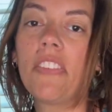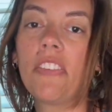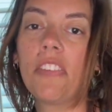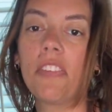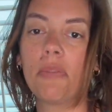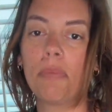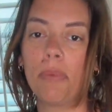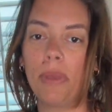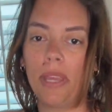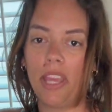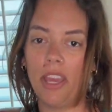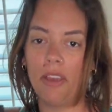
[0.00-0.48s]
is
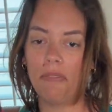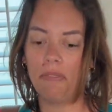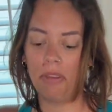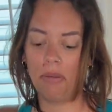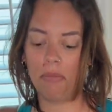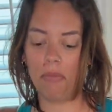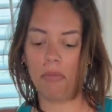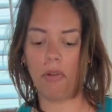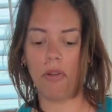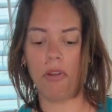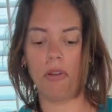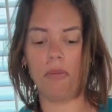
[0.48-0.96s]
becoming
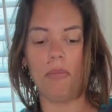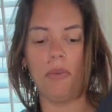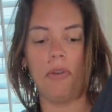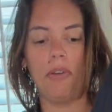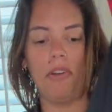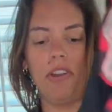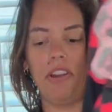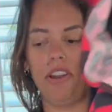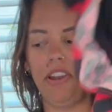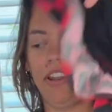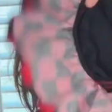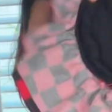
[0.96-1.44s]
more and more
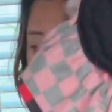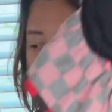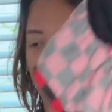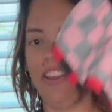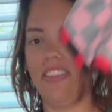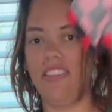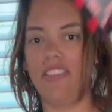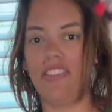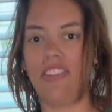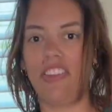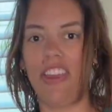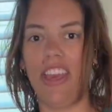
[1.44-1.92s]

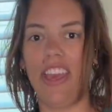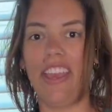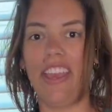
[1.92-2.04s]
unhinged. I